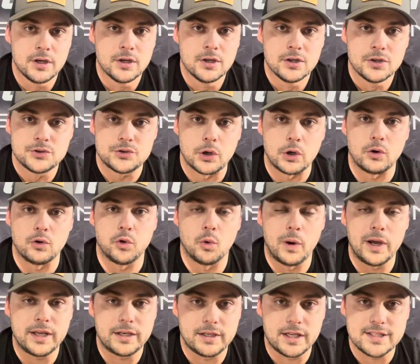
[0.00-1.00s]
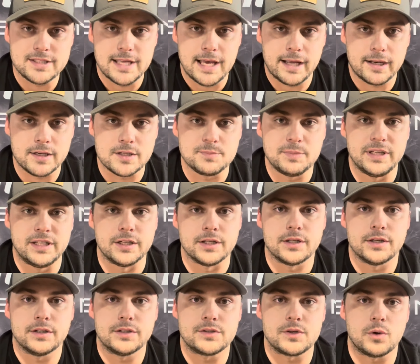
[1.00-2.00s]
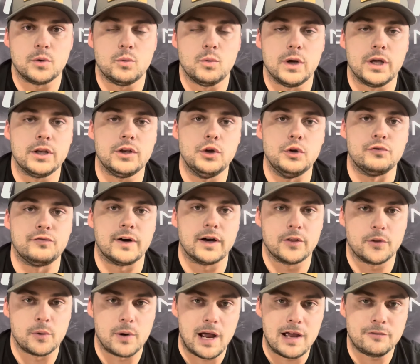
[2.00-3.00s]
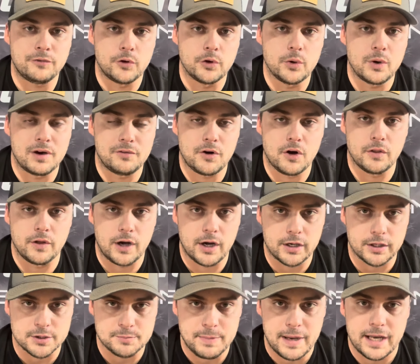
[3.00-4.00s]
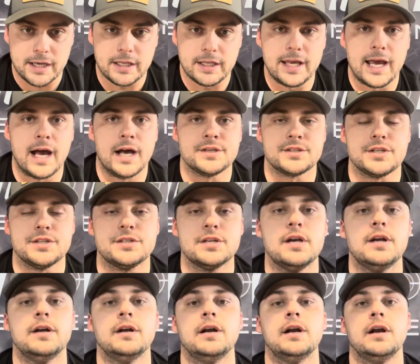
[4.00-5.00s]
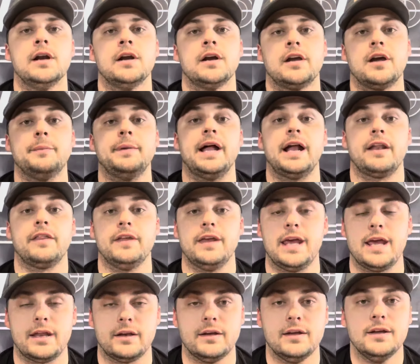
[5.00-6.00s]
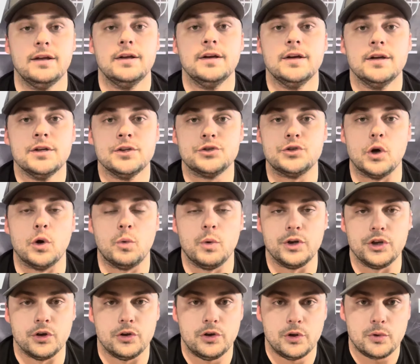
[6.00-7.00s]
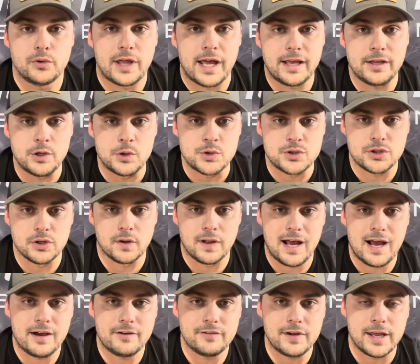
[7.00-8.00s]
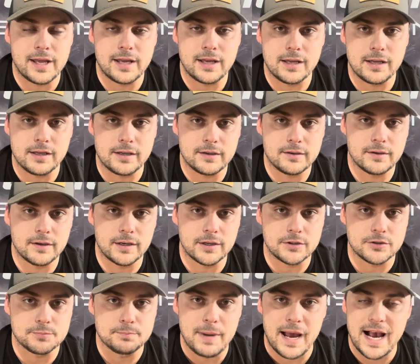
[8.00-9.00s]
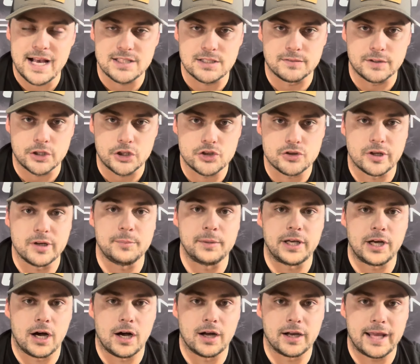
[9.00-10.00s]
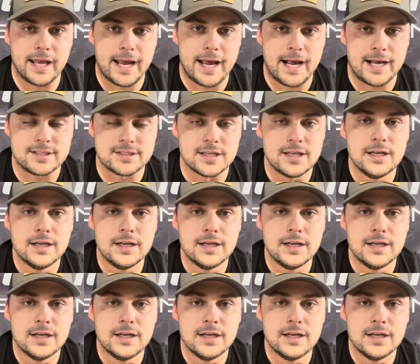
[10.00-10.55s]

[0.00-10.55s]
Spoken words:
So the way it does that is because when you fire the rifle, you have all the hot expanding gases coming out of the end. So when you do that, you still have a massive, extremely hot gas.